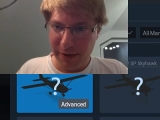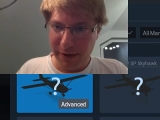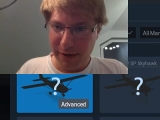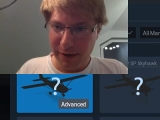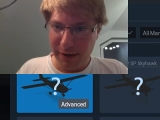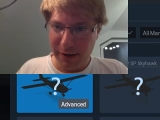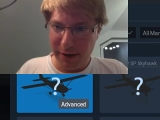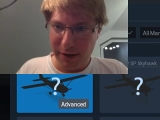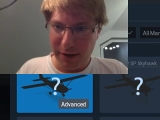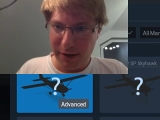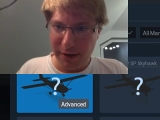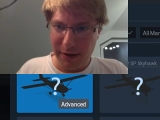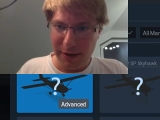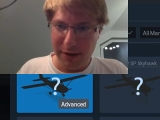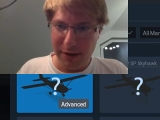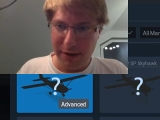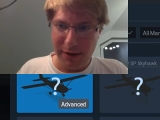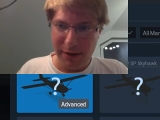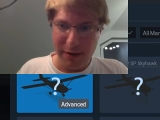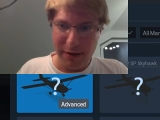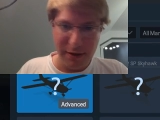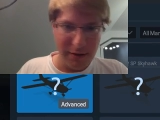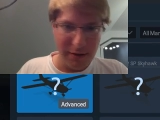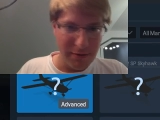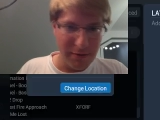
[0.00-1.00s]

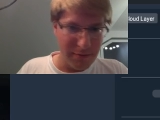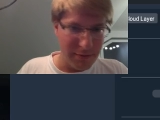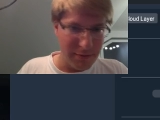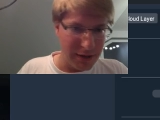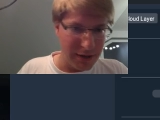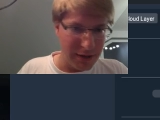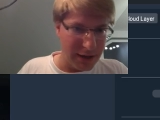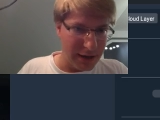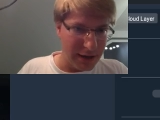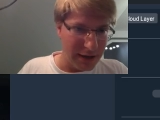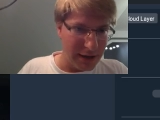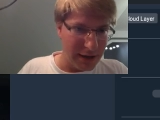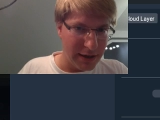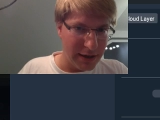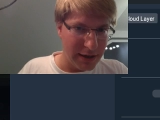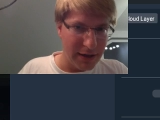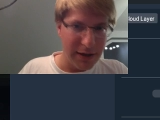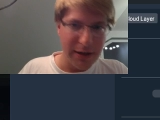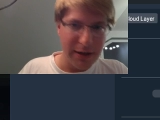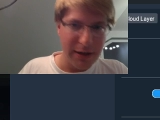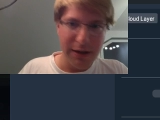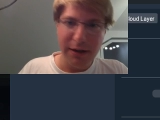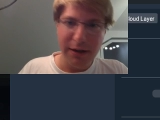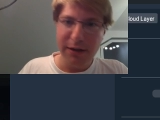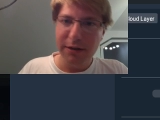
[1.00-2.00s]

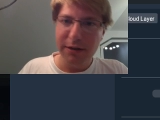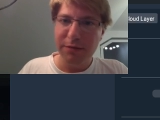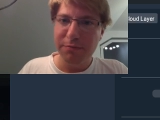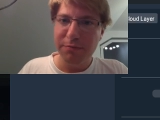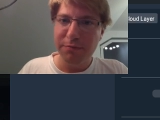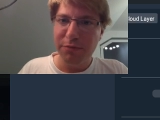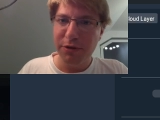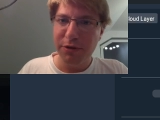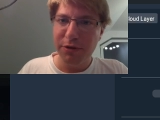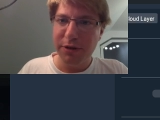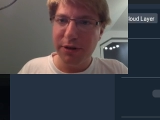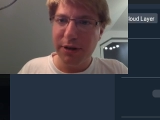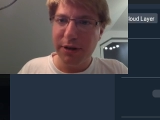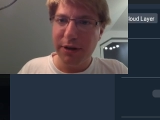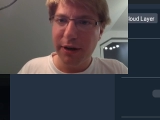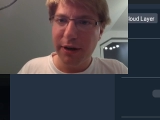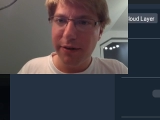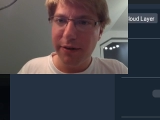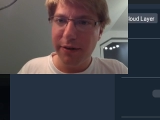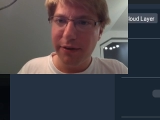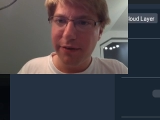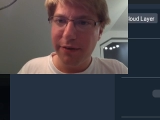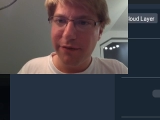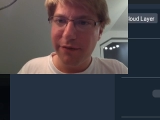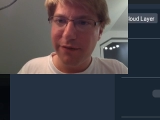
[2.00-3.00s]
And put
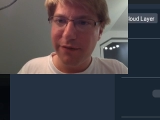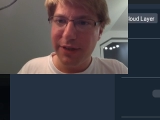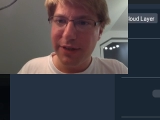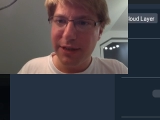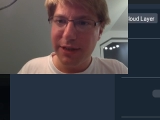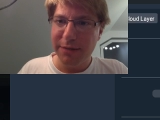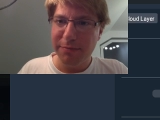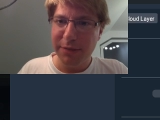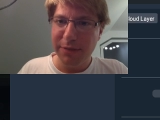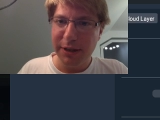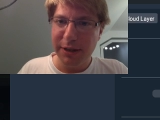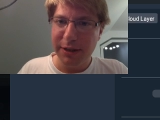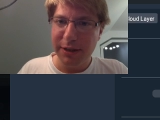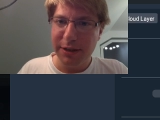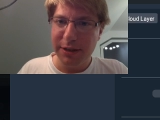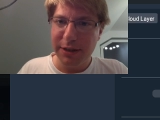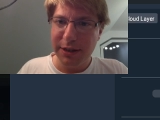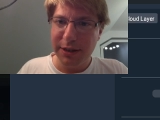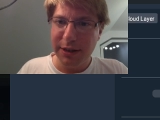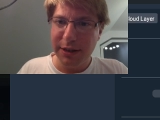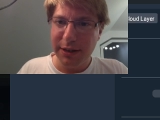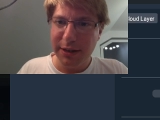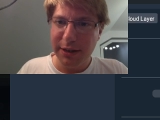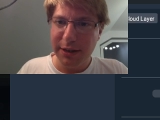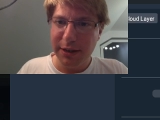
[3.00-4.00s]
down the visibility
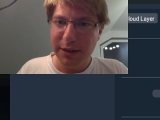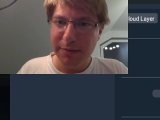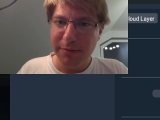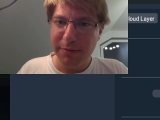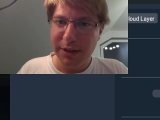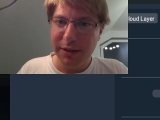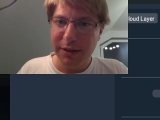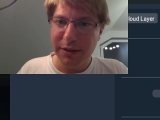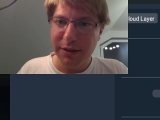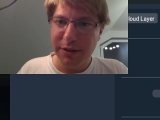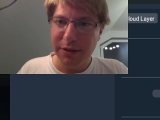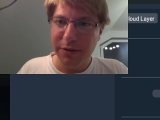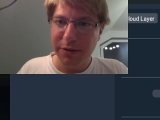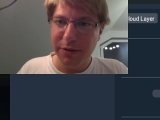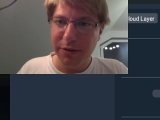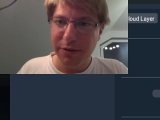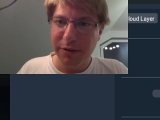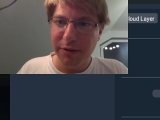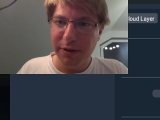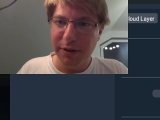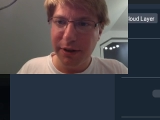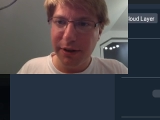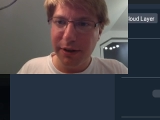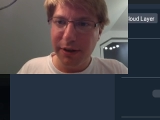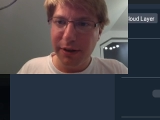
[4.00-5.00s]
a little bit to,
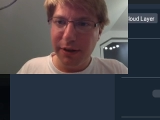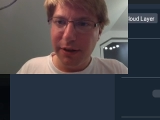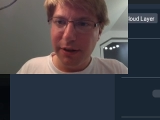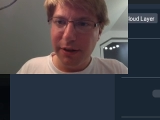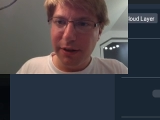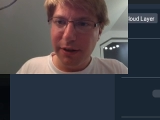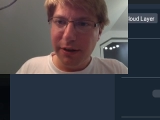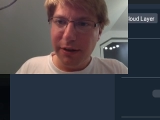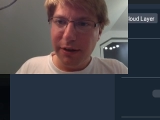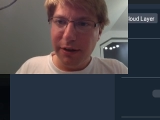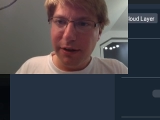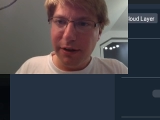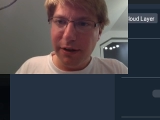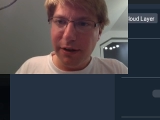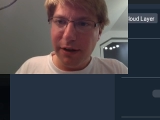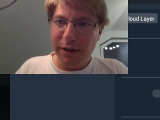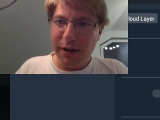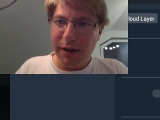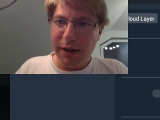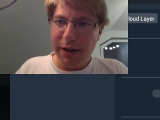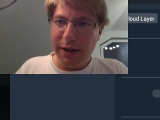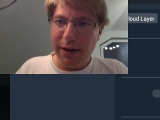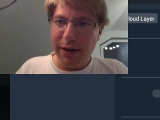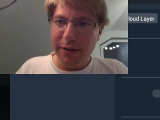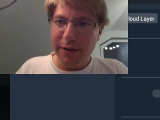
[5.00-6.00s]

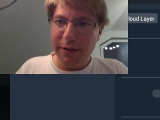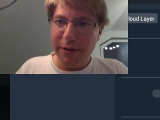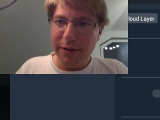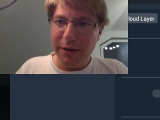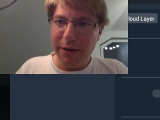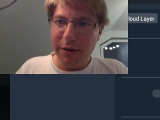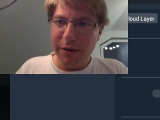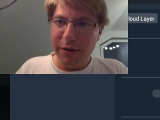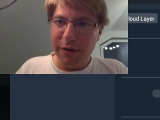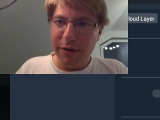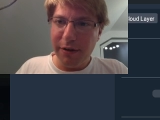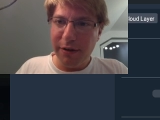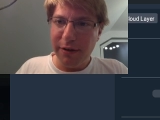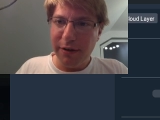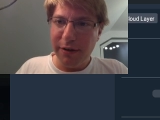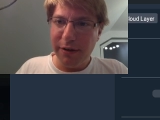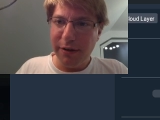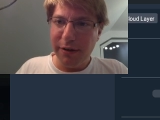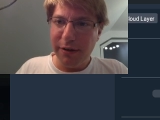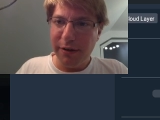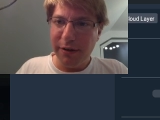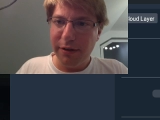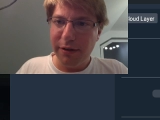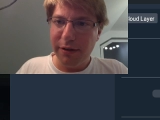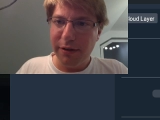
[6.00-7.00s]
I don't know.
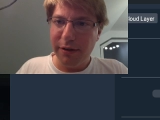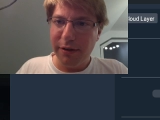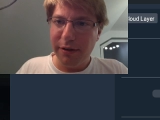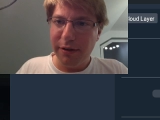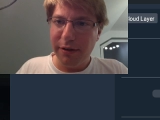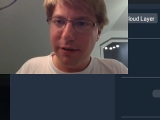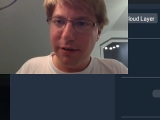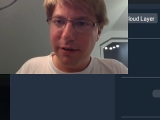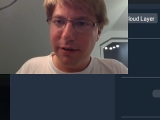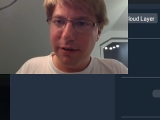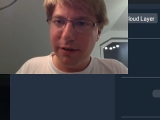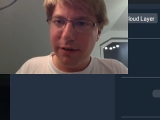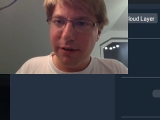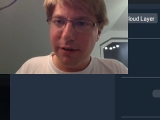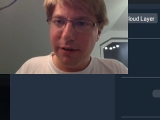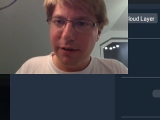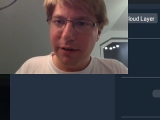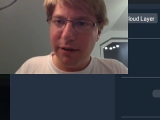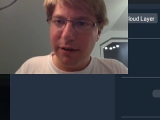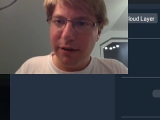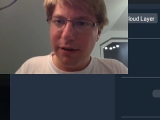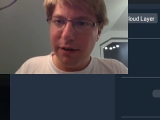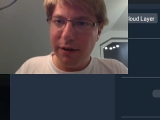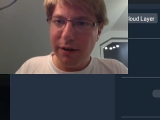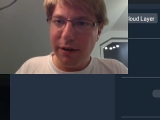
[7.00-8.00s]

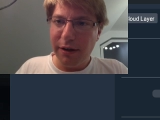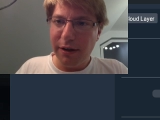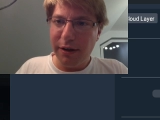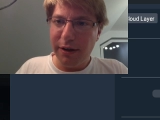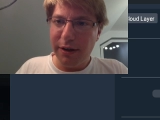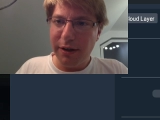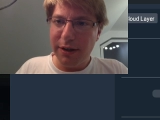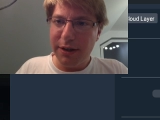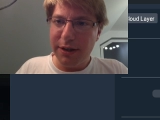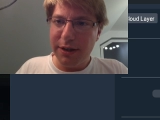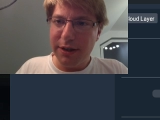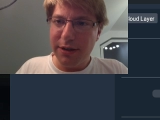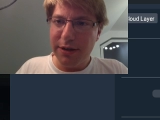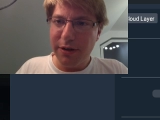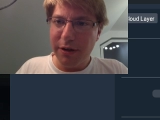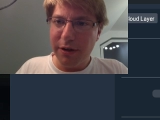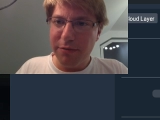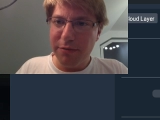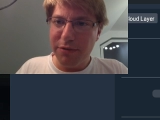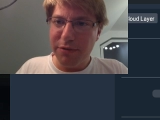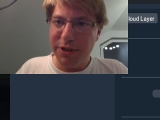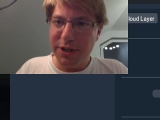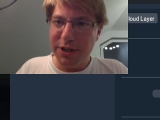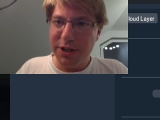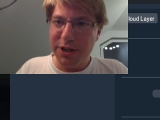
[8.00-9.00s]
It's a
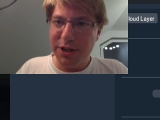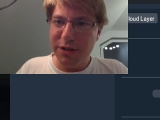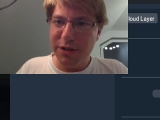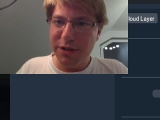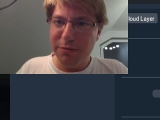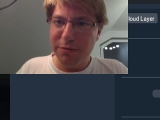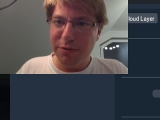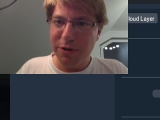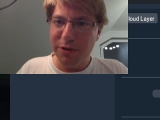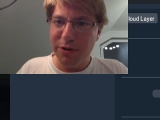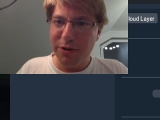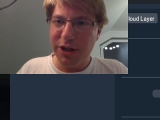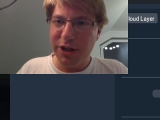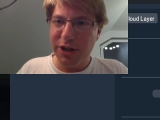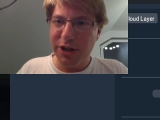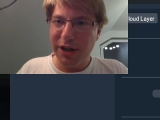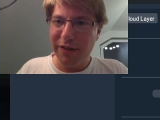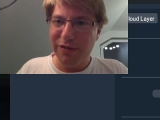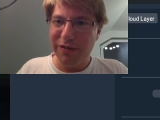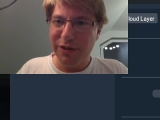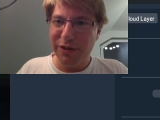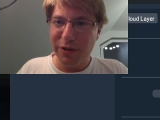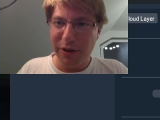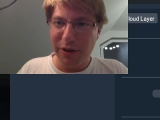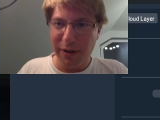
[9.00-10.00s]
non-precision approach
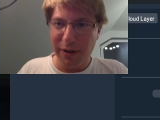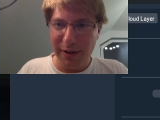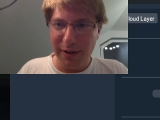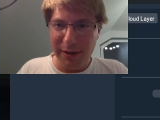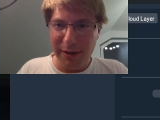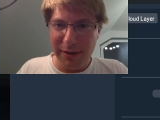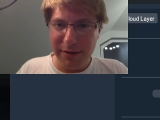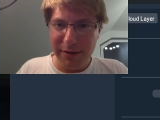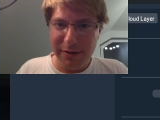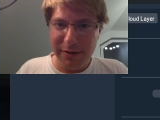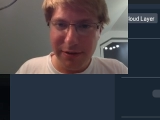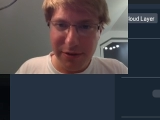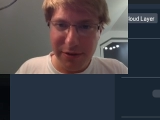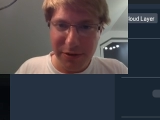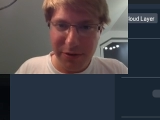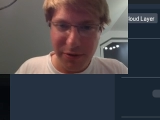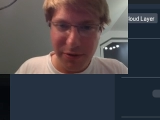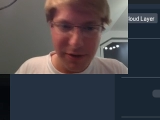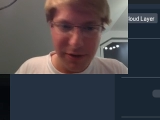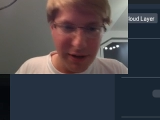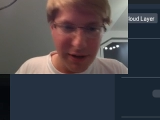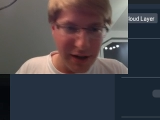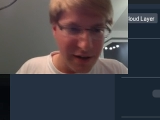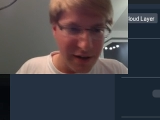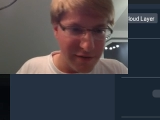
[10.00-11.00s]
after all.
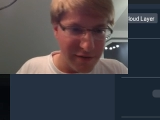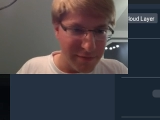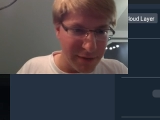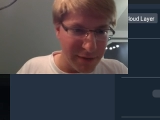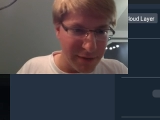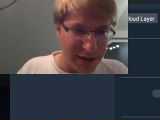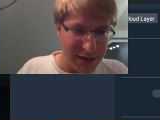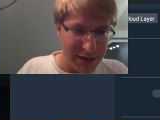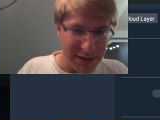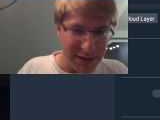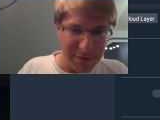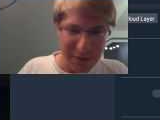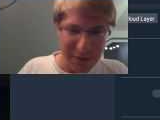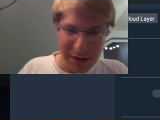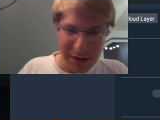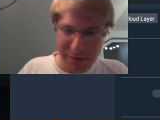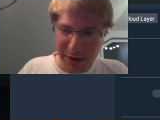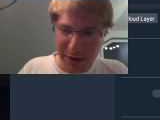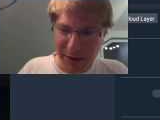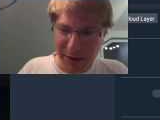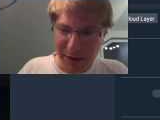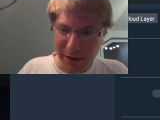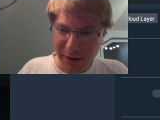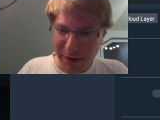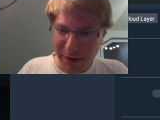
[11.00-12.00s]
2.5 miles
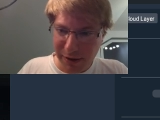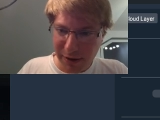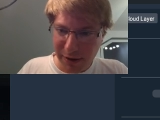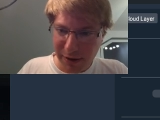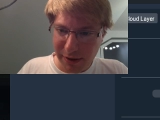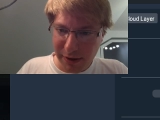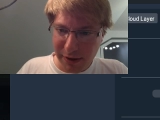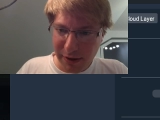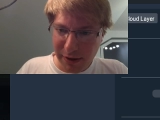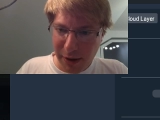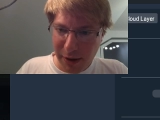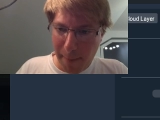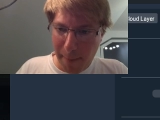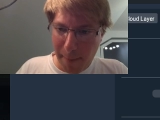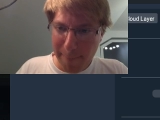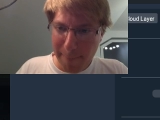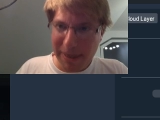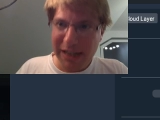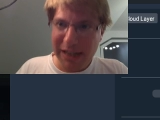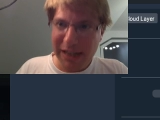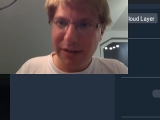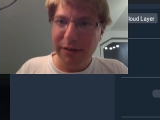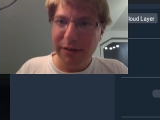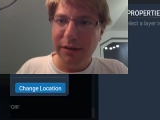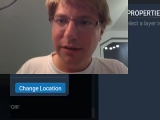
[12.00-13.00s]
maybe.
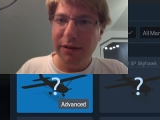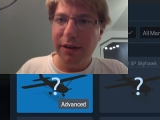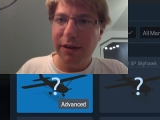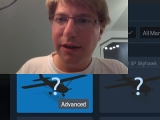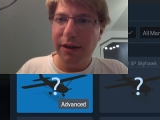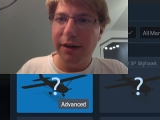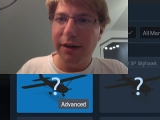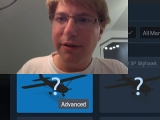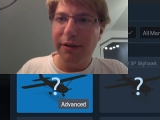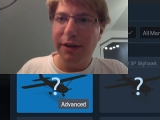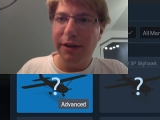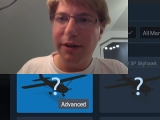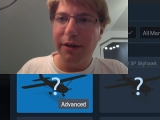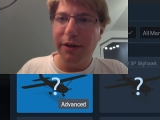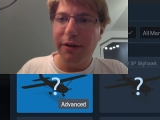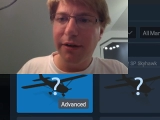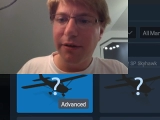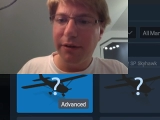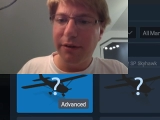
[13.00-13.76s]
There we go.